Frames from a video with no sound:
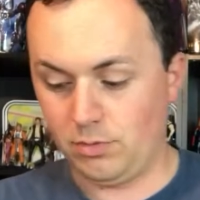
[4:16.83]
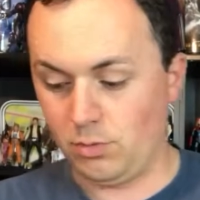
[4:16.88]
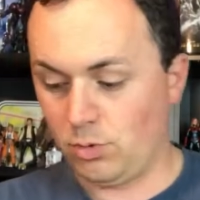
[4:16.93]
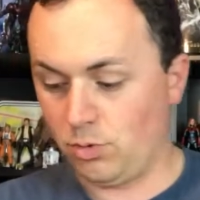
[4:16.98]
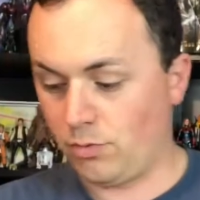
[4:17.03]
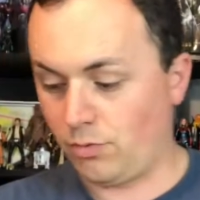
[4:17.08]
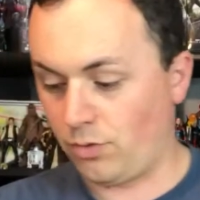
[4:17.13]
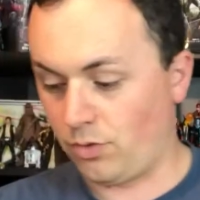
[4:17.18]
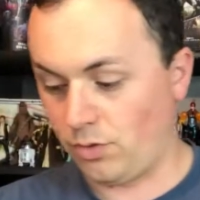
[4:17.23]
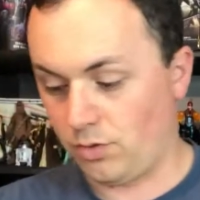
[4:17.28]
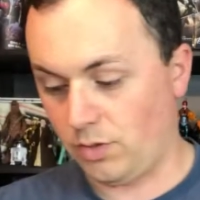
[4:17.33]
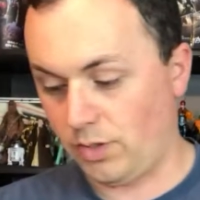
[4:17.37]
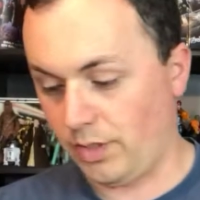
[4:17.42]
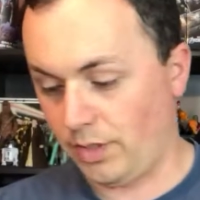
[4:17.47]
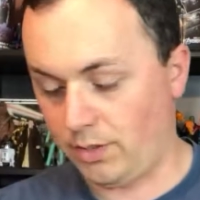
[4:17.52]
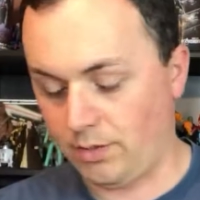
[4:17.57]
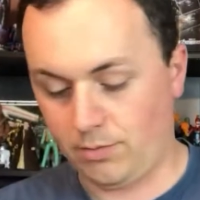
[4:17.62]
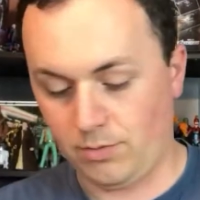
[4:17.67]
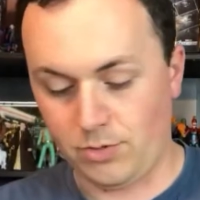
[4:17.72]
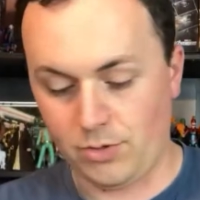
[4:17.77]
over
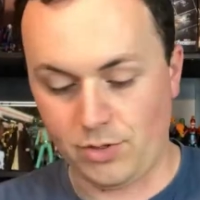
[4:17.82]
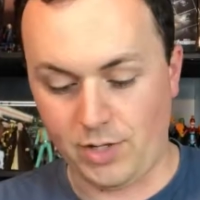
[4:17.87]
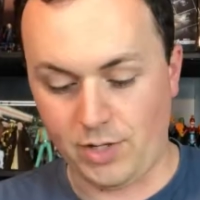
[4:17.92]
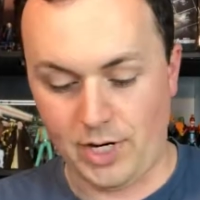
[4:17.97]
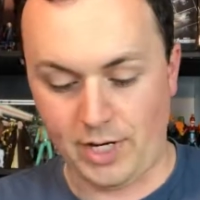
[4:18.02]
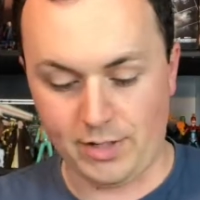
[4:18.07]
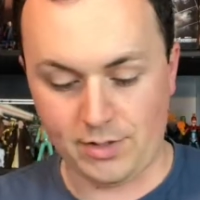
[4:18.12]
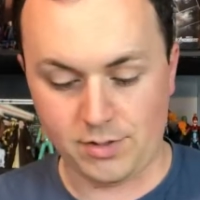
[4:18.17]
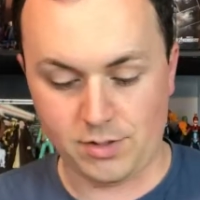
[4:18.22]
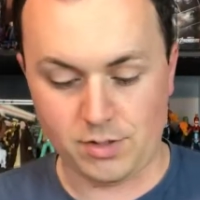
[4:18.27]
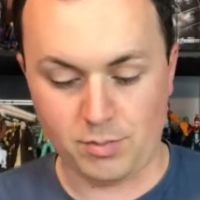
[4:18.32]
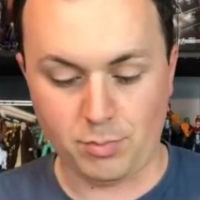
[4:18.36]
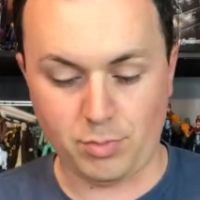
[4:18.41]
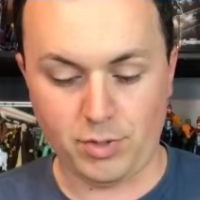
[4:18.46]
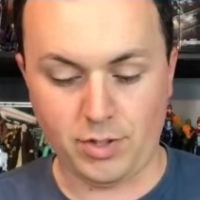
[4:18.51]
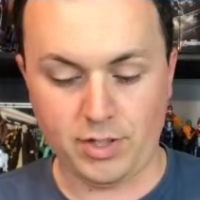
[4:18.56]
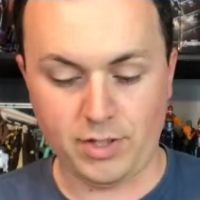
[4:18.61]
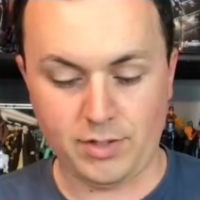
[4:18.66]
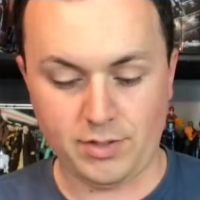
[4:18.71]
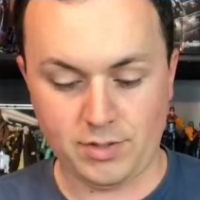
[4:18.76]
like Drax's
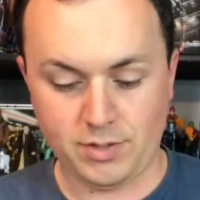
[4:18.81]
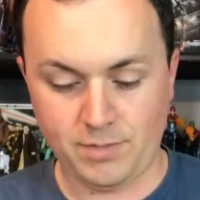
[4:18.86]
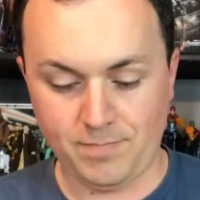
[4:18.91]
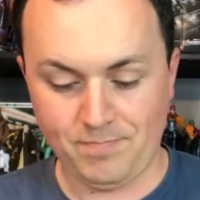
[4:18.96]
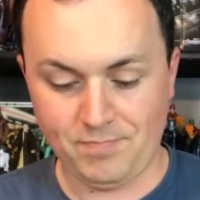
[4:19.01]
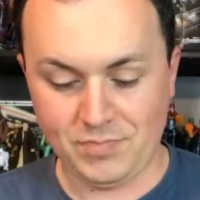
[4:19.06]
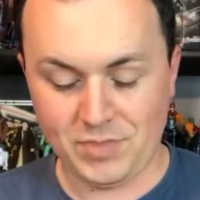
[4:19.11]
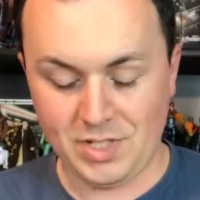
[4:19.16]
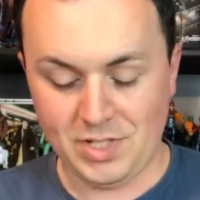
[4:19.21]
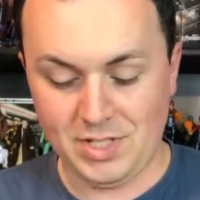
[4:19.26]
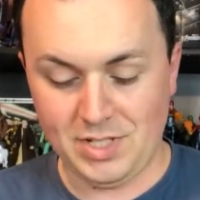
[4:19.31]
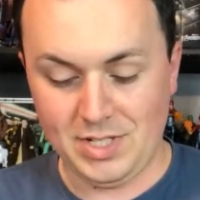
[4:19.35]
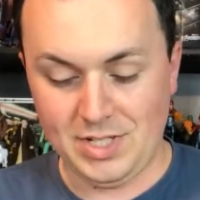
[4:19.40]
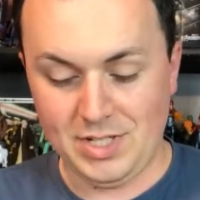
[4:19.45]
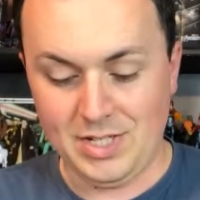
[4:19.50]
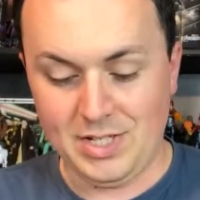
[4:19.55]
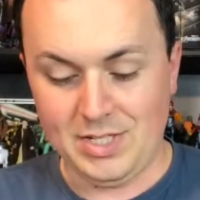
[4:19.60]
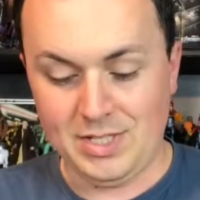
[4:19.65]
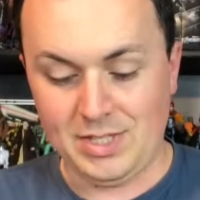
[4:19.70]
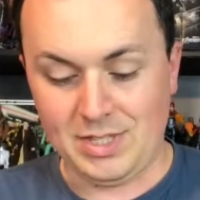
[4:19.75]
price,
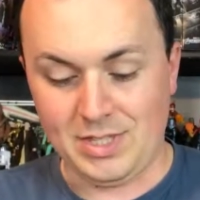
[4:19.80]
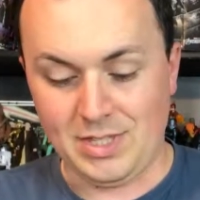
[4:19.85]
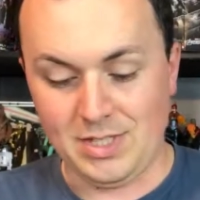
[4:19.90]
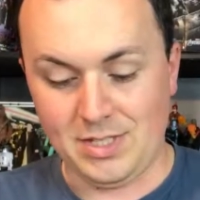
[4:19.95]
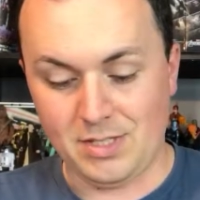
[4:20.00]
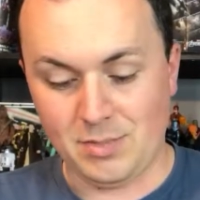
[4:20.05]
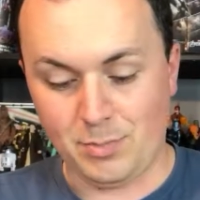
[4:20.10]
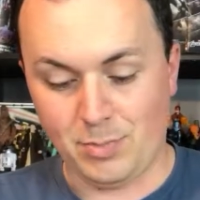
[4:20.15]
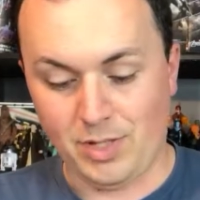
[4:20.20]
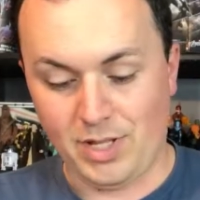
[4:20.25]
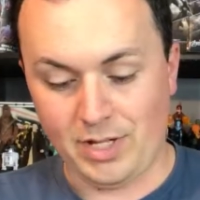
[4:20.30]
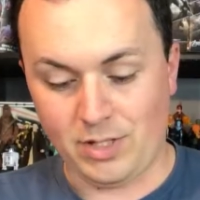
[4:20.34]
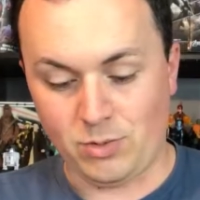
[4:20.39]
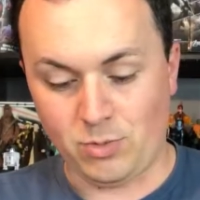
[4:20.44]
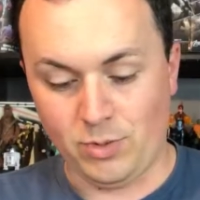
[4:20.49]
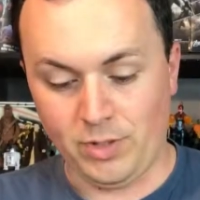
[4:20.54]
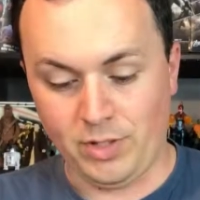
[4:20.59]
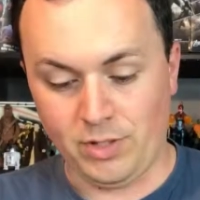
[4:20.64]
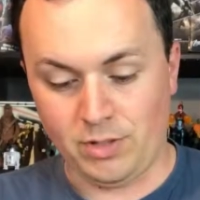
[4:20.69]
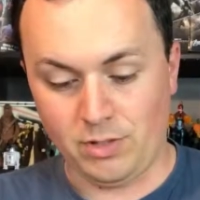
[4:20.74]
this Black
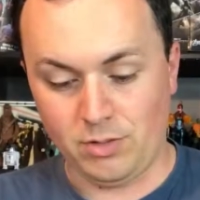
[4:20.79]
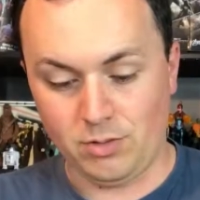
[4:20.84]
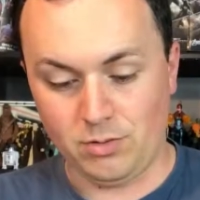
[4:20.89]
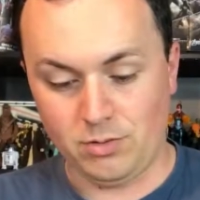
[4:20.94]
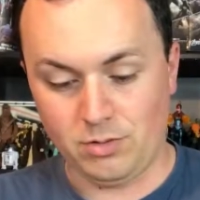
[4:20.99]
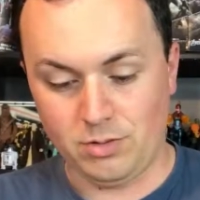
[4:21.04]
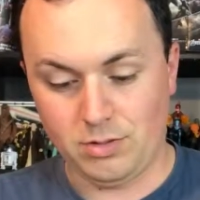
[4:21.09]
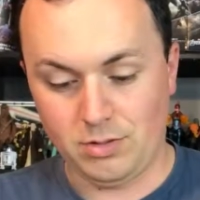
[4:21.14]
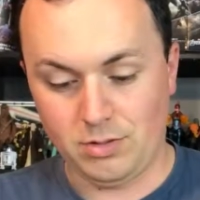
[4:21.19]
Widow